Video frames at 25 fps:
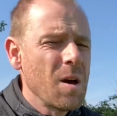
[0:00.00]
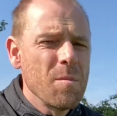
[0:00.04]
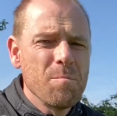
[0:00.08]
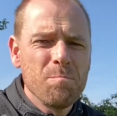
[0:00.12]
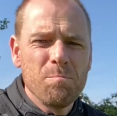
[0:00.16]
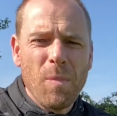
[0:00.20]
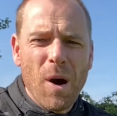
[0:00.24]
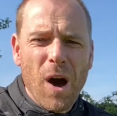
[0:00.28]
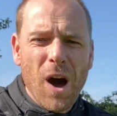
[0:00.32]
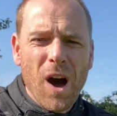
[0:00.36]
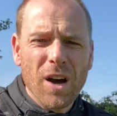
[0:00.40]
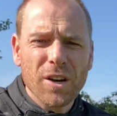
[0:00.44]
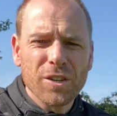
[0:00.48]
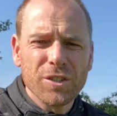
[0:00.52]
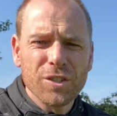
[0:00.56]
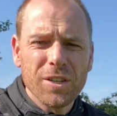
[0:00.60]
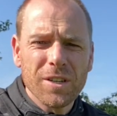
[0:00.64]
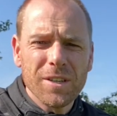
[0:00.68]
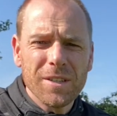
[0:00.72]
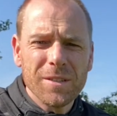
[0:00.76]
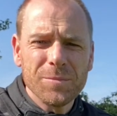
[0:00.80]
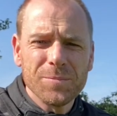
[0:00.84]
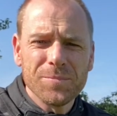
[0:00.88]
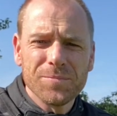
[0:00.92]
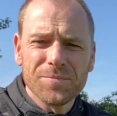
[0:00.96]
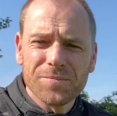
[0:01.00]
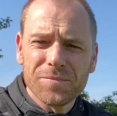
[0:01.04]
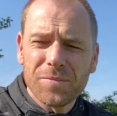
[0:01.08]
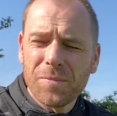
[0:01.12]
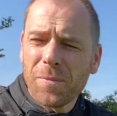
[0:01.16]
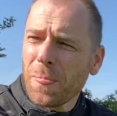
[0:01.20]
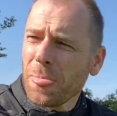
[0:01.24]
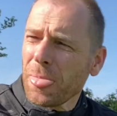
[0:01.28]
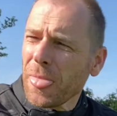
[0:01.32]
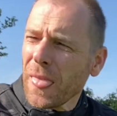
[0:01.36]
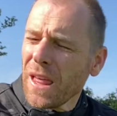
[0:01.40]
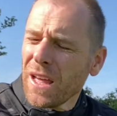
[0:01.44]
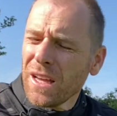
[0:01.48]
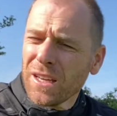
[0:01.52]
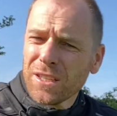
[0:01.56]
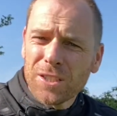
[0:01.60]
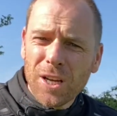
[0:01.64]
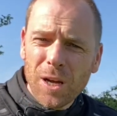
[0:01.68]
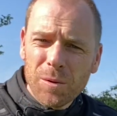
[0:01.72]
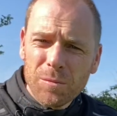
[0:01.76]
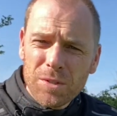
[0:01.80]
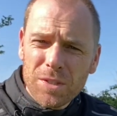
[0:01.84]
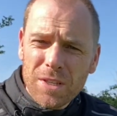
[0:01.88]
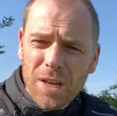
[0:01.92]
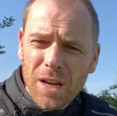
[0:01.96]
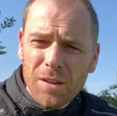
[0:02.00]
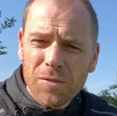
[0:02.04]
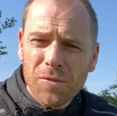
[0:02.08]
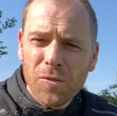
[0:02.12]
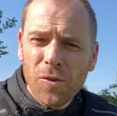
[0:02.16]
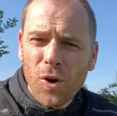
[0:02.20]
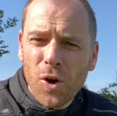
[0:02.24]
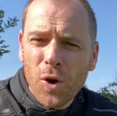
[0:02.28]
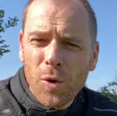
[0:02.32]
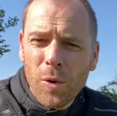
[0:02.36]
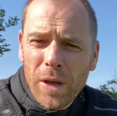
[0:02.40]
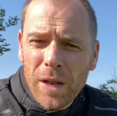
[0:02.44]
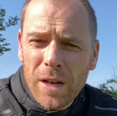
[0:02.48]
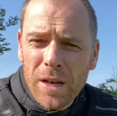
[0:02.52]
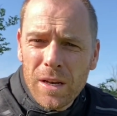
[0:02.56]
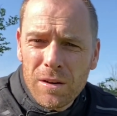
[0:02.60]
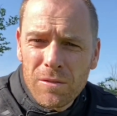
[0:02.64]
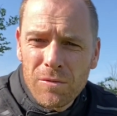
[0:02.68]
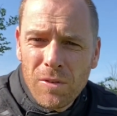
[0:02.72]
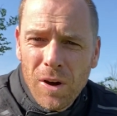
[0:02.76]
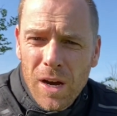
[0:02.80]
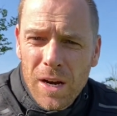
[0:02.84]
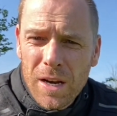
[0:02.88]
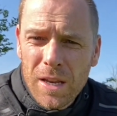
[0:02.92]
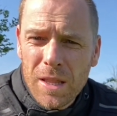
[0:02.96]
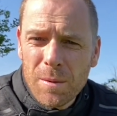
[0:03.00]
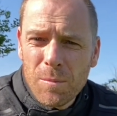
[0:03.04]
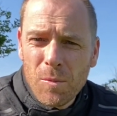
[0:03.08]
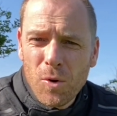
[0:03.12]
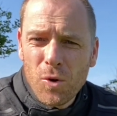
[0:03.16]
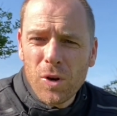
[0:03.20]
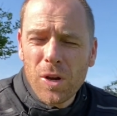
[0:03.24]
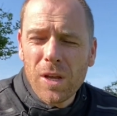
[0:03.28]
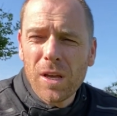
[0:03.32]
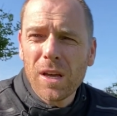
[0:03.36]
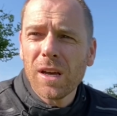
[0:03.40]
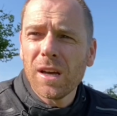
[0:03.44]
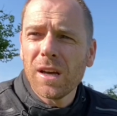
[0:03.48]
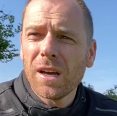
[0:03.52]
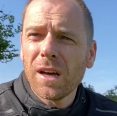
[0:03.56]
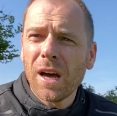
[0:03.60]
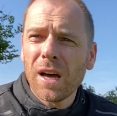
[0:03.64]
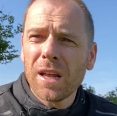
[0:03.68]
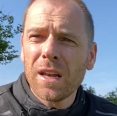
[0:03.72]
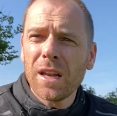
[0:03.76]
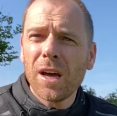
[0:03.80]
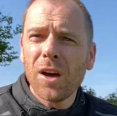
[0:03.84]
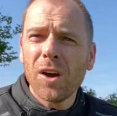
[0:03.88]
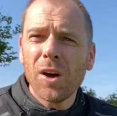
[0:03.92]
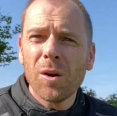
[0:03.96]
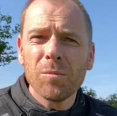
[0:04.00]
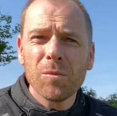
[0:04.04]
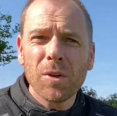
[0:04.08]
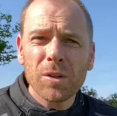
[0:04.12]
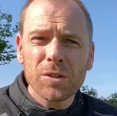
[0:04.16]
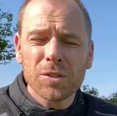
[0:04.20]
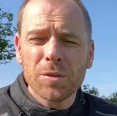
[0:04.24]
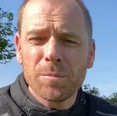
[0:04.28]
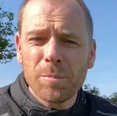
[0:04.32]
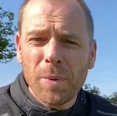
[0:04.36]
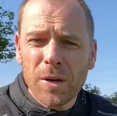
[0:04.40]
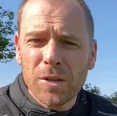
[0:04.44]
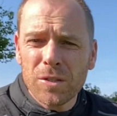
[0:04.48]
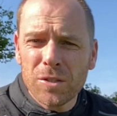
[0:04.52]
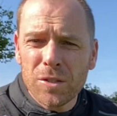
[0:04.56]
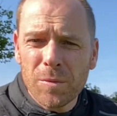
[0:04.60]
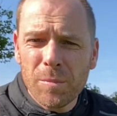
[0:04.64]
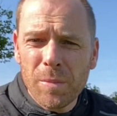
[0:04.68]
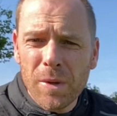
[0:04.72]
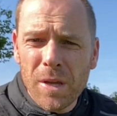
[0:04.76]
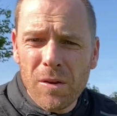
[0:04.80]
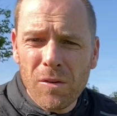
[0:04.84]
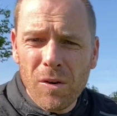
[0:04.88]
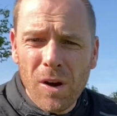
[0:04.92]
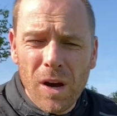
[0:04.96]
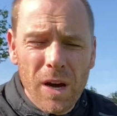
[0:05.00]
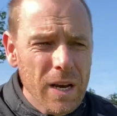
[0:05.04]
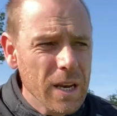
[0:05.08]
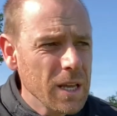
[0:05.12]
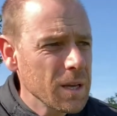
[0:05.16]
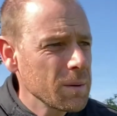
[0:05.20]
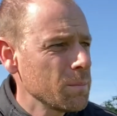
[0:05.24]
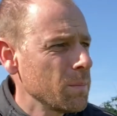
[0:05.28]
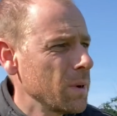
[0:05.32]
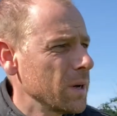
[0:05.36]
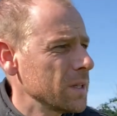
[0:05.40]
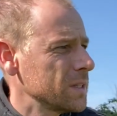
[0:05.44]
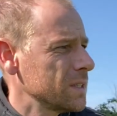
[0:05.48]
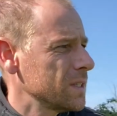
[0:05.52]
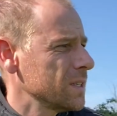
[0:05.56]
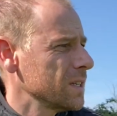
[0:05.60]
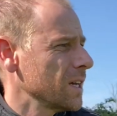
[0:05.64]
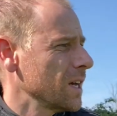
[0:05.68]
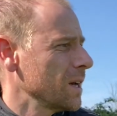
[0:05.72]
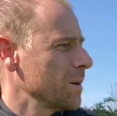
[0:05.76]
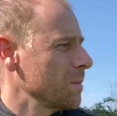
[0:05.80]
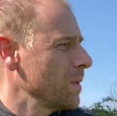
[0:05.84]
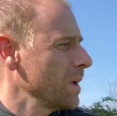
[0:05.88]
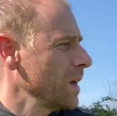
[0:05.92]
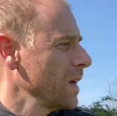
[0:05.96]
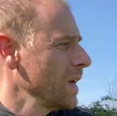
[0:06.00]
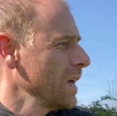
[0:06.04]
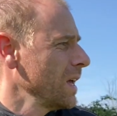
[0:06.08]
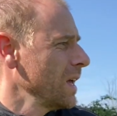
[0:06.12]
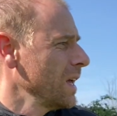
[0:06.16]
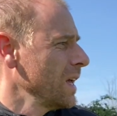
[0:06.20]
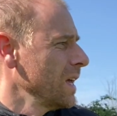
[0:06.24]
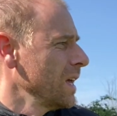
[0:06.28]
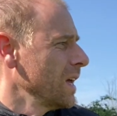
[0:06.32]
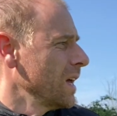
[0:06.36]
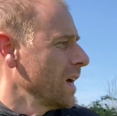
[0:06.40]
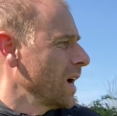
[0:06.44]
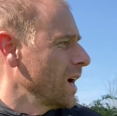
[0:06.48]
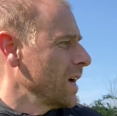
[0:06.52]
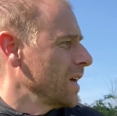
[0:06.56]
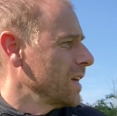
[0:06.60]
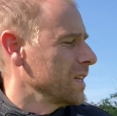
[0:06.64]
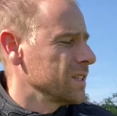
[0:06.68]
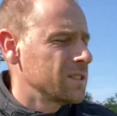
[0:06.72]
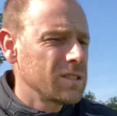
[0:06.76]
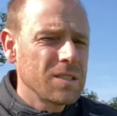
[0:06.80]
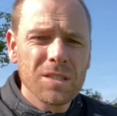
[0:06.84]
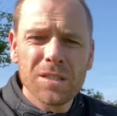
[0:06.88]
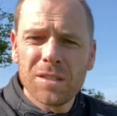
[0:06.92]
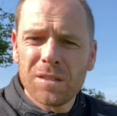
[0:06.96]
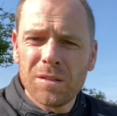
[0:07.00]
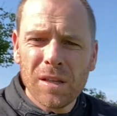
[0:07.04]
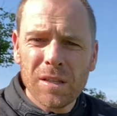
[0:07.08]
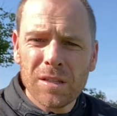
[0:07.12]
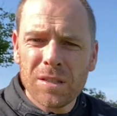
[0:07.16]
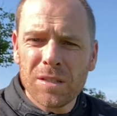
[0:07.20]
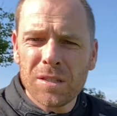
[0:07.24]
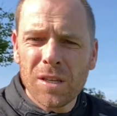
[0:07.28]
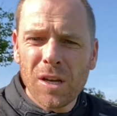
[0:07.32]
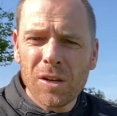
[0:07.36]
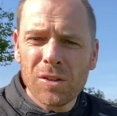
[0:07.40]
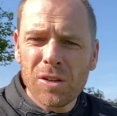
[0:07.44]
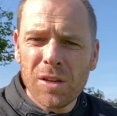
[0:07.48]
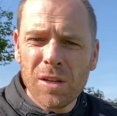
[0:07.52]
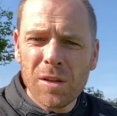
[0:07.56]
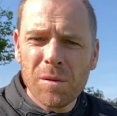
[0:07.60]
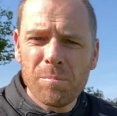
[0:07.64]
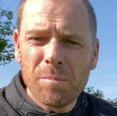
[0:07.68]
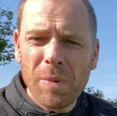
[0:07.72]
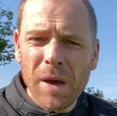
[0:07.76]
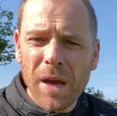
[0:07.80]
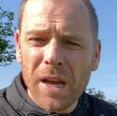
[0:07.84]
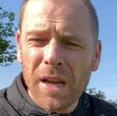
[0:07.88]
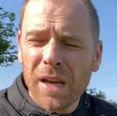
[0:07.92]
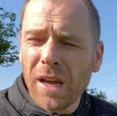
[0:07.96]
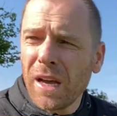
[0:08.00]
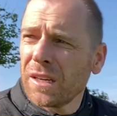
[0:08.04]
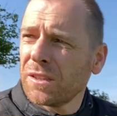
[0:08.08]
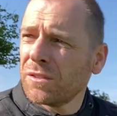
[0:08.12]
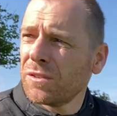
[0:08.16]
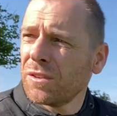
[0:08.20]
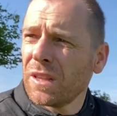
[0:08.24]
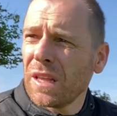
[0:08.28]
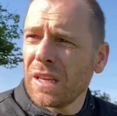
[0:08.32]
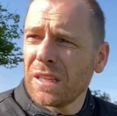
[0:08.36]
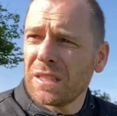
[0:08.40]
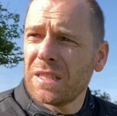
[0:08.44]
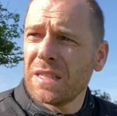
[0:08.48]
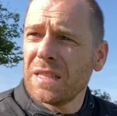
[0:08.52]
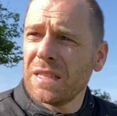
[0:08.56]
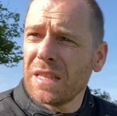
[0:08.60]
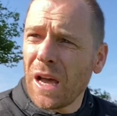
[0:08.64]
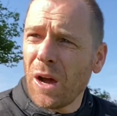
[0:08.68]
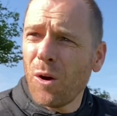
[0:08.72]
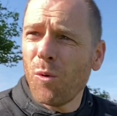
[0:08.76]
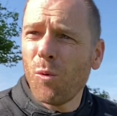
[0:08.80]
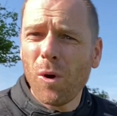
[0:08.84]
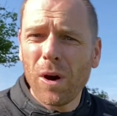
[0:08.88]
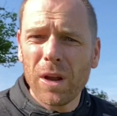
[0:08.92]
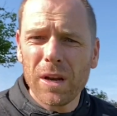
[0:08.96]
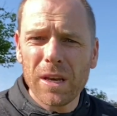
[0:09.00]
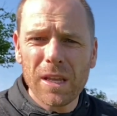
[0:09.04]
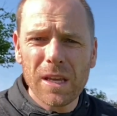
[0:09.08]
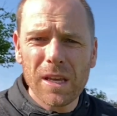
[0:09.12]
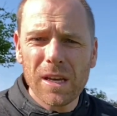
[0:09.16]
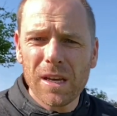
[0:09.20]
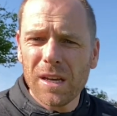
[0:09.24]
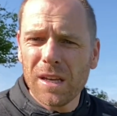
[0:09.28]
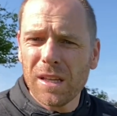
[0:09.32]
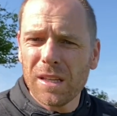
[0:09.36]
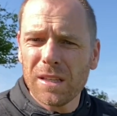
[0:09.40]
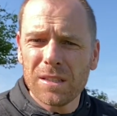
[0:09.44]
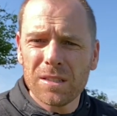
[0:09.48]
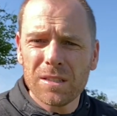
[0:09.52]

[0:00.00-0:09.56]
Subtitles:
Berkshire. So I'm just out for a quick little ride in the morning. I know I'm not supposed to be riding, but it's totally backcountry. There's no one here.